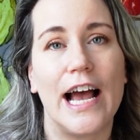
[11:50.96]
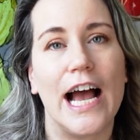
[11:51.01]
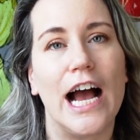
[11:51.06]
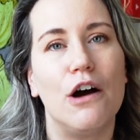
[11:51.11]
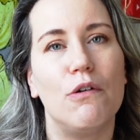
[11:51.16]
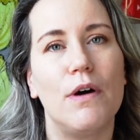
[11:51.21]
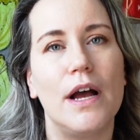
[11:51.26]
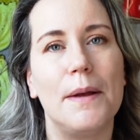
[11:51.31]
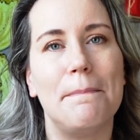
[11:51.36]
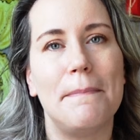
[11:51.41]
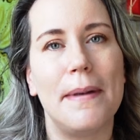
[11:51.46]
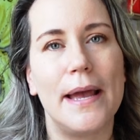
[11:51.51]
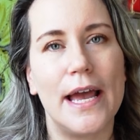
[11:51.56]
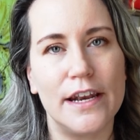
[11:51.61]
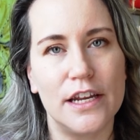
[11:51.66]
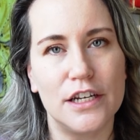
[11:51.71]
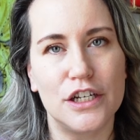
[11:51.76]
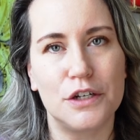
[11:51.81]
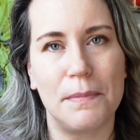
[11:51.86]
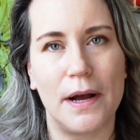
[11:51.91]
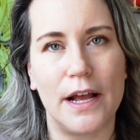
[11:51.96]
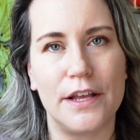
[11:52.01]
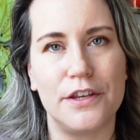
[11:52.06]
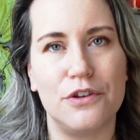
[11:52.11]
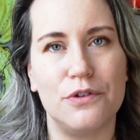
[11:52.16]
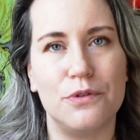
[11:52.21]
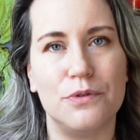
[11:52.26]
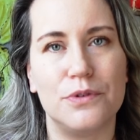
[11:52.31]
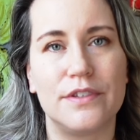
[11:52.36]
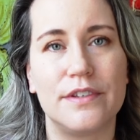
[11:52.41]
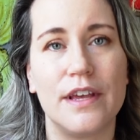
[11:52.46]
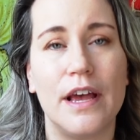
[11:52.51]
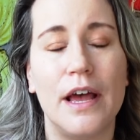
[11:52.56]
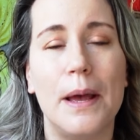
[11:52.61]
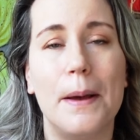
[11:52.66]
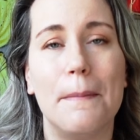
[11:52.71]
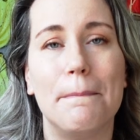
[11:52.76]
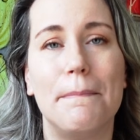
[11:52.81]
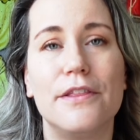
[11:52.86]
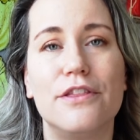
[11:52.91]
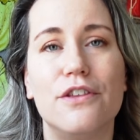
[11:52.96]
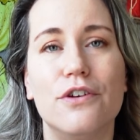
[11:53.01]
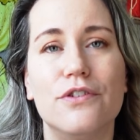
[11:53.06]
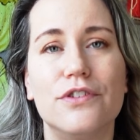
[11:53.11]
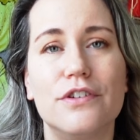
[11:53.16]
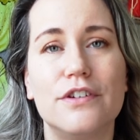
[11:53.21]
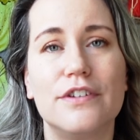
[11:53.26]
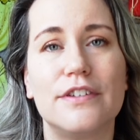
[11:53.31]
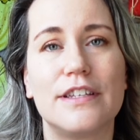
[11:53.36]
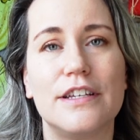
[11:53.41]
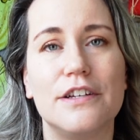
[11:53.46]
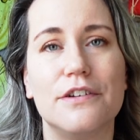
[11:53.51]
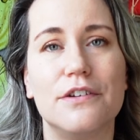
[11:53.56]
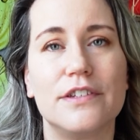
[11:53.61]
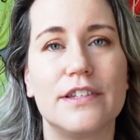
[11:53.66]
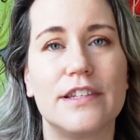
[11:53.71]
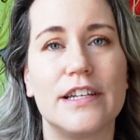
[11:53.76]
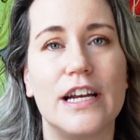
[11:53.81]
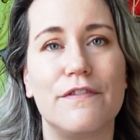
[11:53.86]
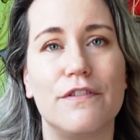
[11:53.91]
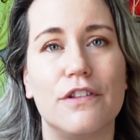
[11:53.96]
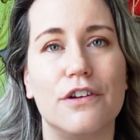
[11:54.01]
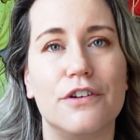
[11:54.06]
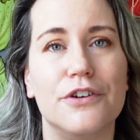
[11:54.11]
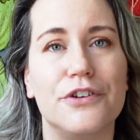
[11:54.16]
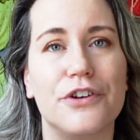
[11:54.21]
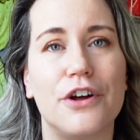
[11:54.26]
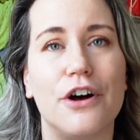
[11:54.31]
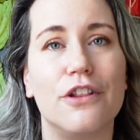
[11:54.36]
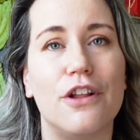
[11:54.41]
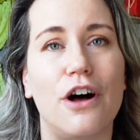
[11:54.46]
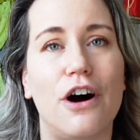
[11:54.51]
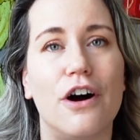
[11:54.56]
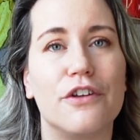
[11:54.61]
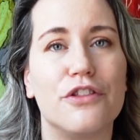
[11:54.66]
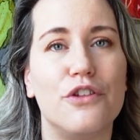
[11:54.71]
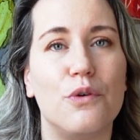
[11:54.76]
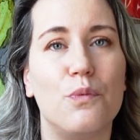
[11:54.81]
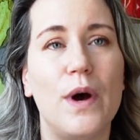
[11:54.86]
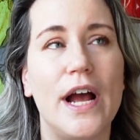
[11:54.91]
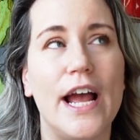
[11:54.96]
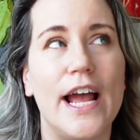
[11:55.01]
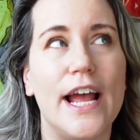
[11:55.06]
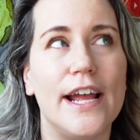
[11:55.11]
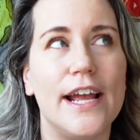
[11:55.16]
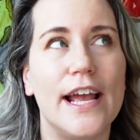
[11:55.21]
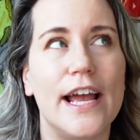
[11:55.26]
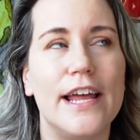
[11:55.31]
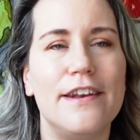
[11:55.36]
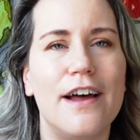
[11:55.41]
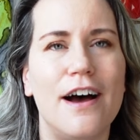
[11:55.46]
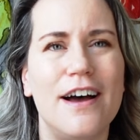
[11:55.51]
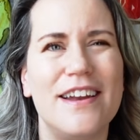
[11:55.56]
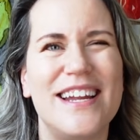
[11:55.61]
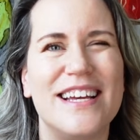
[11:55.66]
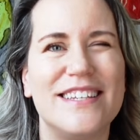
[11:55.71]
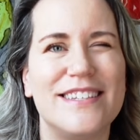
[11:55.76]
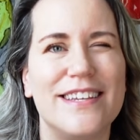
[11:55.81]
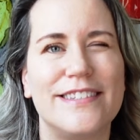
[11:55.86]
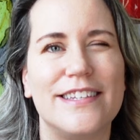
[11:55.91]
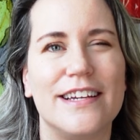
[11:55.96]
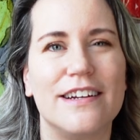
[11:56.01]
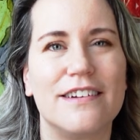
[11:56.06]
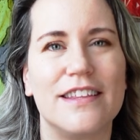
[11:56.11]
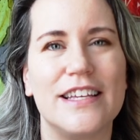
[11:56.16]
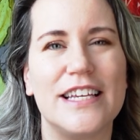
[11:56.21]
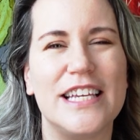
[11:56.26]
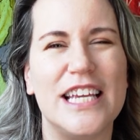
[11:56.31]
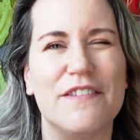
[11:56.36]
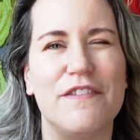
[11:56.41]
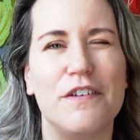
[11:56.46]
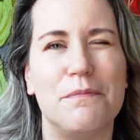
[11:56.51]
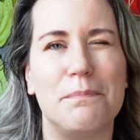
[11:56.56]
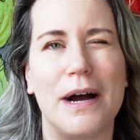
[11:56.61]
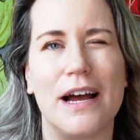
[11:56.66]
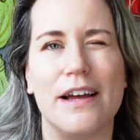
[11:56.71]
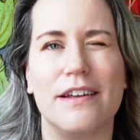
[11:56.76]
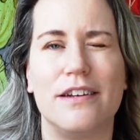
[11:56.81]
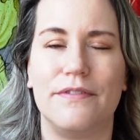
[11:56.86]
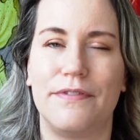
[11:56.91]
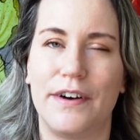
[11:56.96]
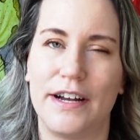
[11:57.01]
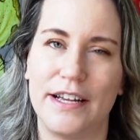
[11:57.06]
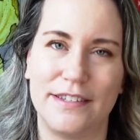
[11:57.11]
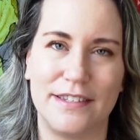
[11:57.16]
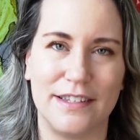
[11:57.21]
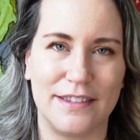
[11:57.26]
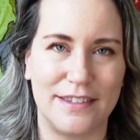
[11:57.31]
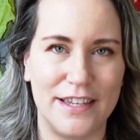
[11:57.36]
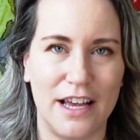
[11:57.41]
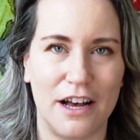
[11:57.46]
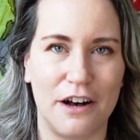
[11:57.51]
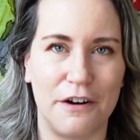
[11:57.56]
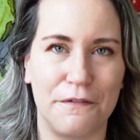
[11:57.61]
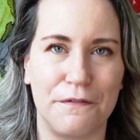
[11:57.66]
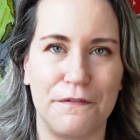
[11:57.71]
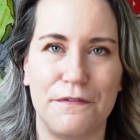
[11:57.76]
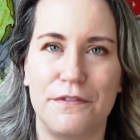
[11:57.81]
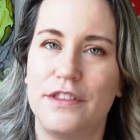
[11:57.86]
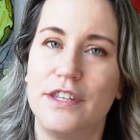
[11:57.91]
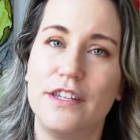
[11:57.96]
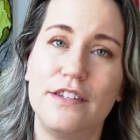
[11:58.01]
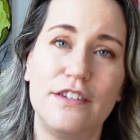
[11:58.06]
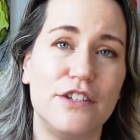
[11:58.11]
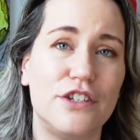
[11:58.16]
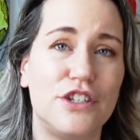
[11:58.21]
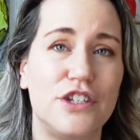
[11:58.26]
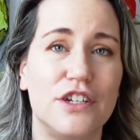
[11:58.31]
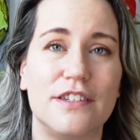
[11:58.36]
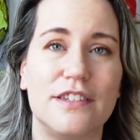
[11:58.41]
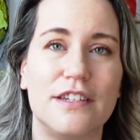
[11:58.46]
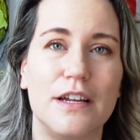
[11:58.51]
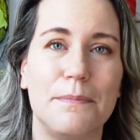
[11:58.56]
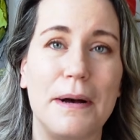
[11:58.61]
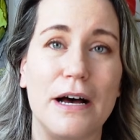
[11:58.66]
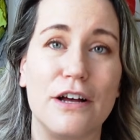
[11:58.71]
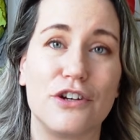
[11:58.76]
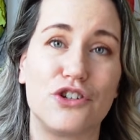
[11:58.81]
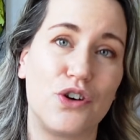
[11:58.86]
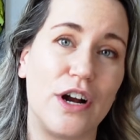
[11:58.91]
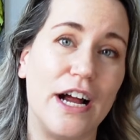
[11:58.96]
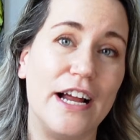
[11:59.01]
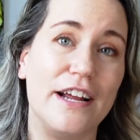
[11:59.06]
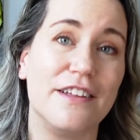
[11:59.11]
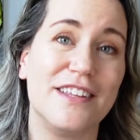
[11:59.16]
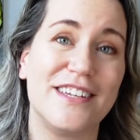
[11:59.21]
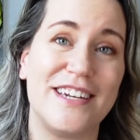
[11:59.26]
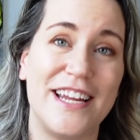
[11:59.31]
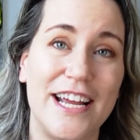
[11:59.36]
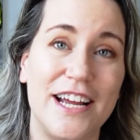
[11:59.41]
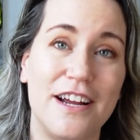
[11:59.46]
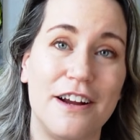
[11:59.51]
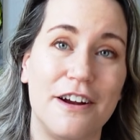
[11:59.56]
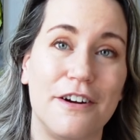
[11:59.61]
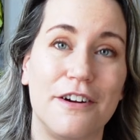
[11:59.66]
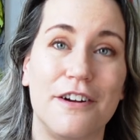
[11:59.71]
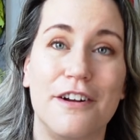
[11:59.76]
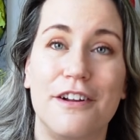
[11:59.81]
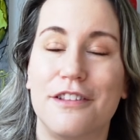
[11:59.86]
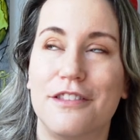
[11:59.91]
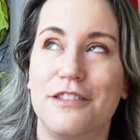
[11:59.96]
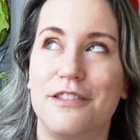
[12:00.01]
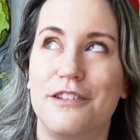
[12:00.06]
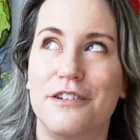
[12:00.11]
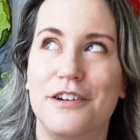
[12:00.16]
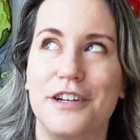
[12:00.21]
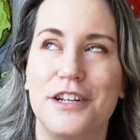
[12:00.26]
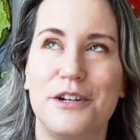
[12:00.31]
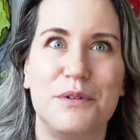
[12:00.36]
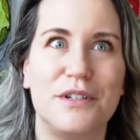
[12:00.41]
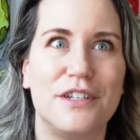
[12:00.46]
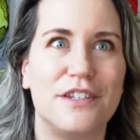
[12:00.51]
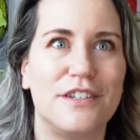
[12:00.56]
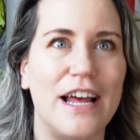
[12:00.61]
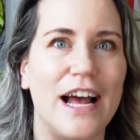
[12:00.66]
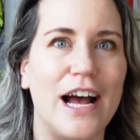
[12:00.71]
how I manage my use, but those are skills that I've learned along the way and not necessarily given by a device itself. This is just about trial and error, learning which